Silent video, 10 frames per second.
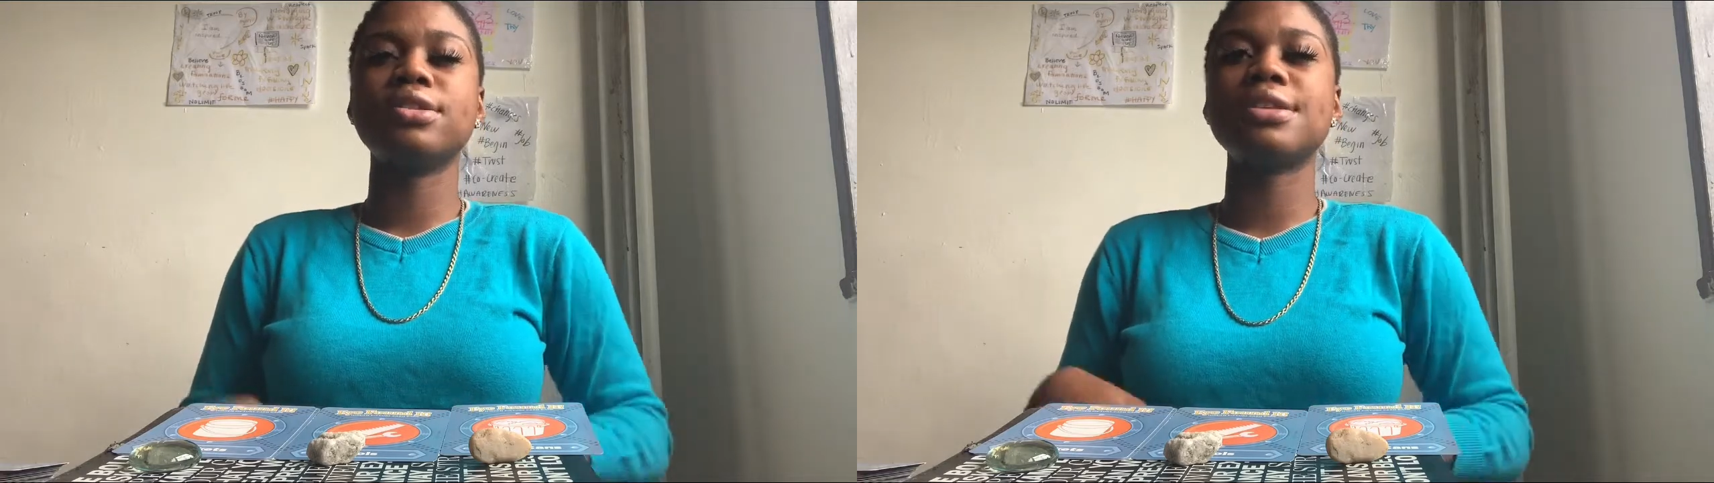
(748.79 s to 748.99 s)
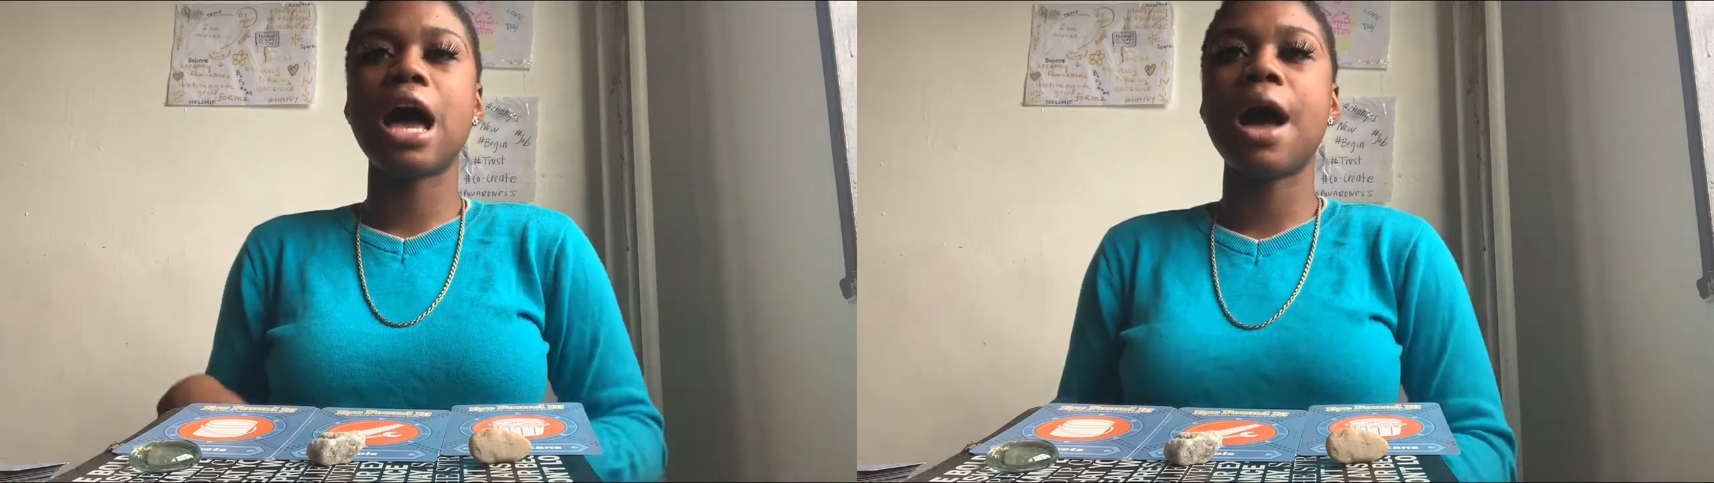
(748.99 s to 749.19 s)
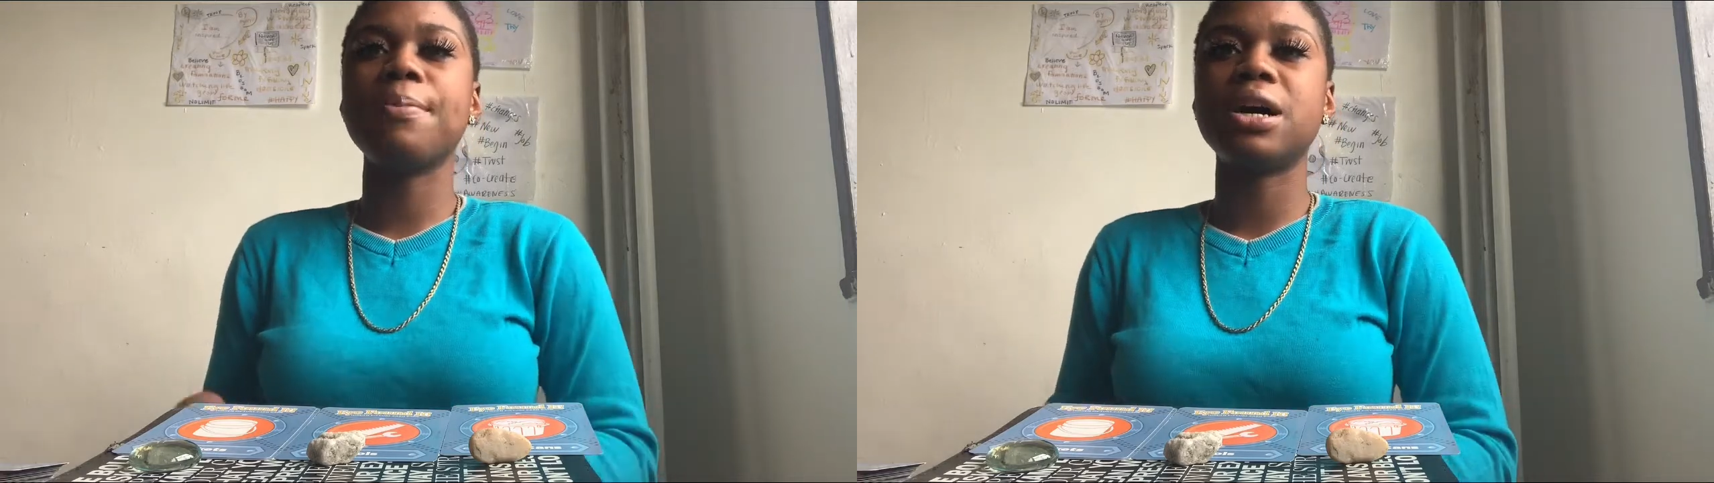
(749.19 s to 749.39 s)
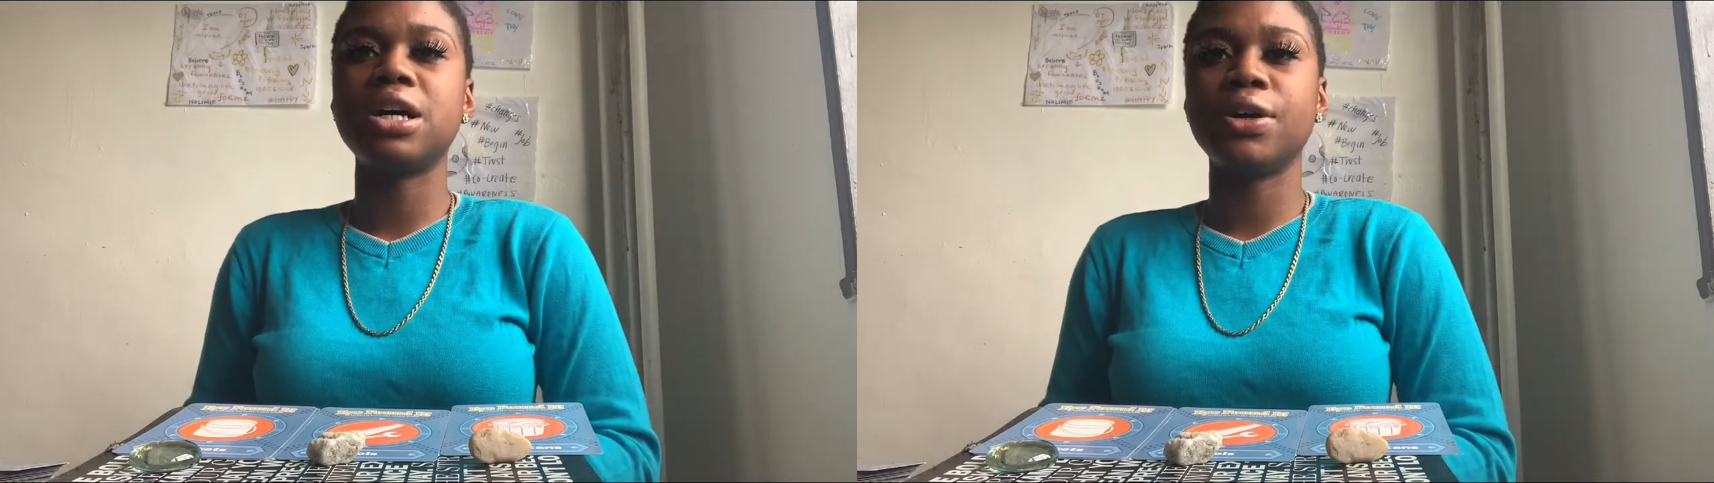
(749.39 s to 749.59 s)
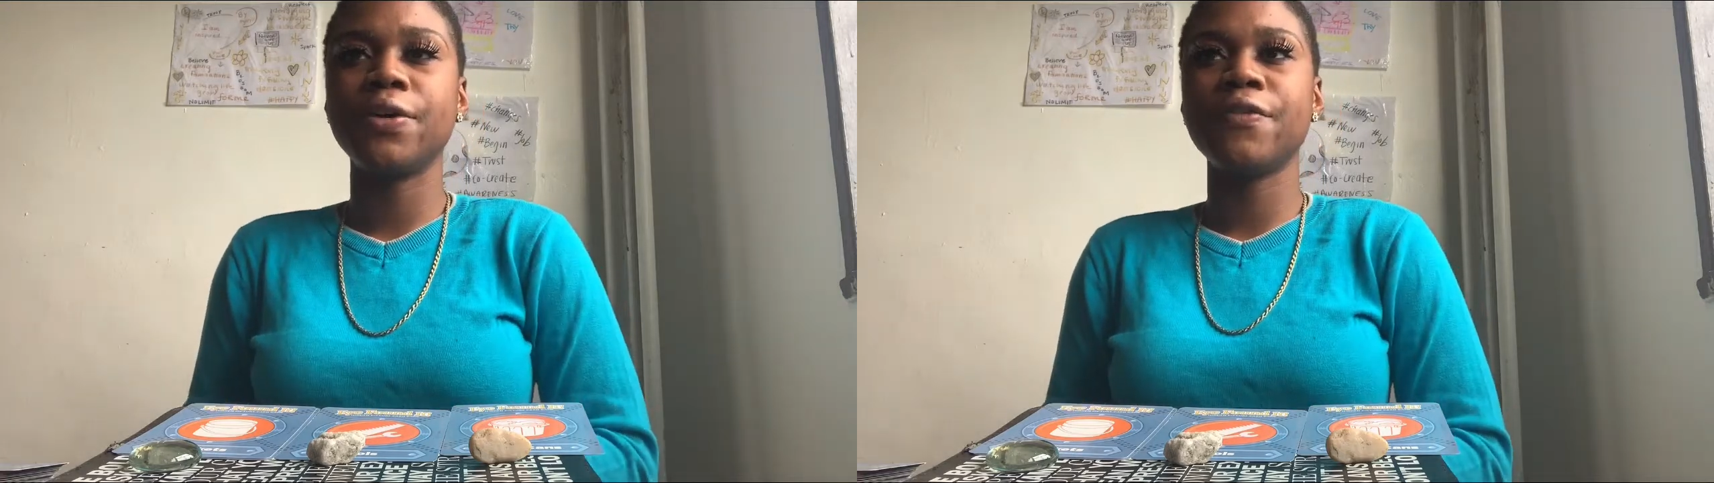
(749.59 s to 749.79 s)
top
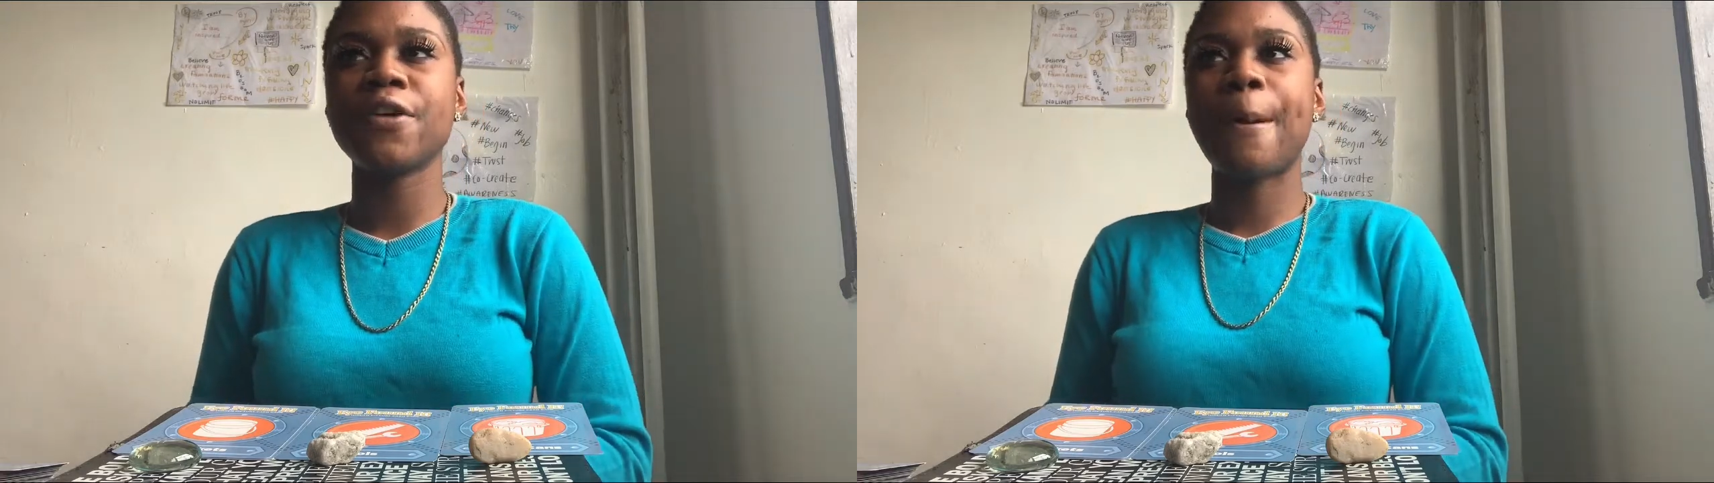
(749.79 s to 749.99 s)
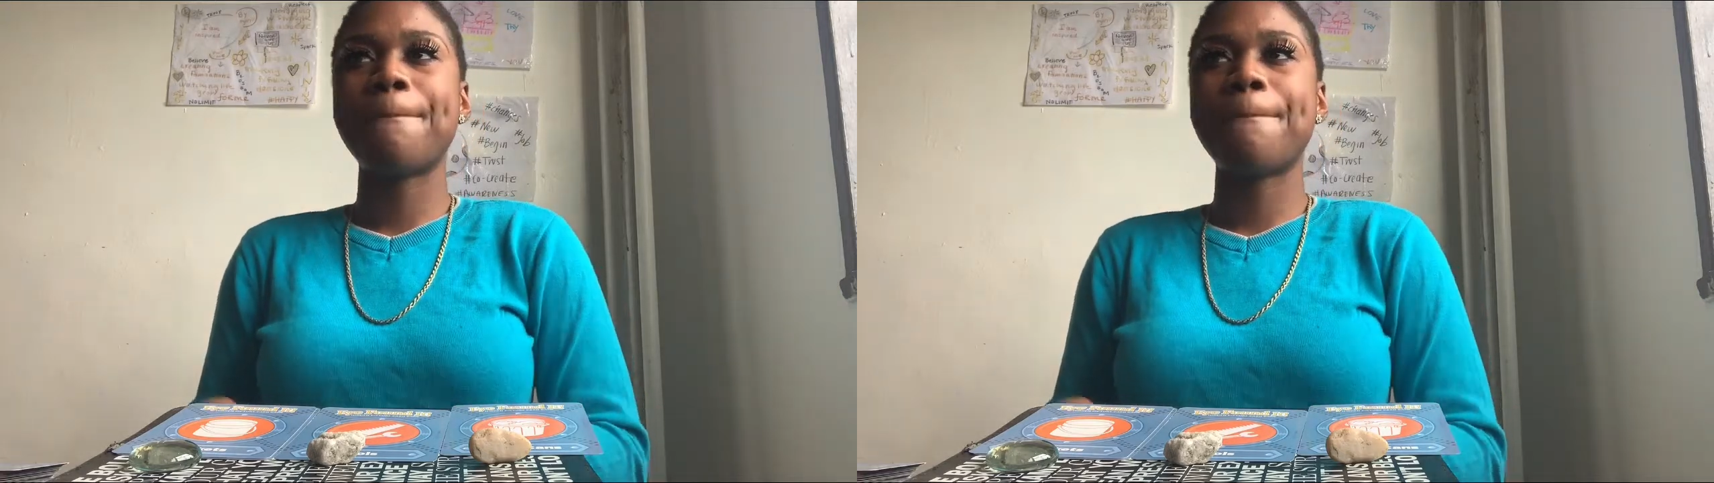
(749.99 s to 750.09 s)
of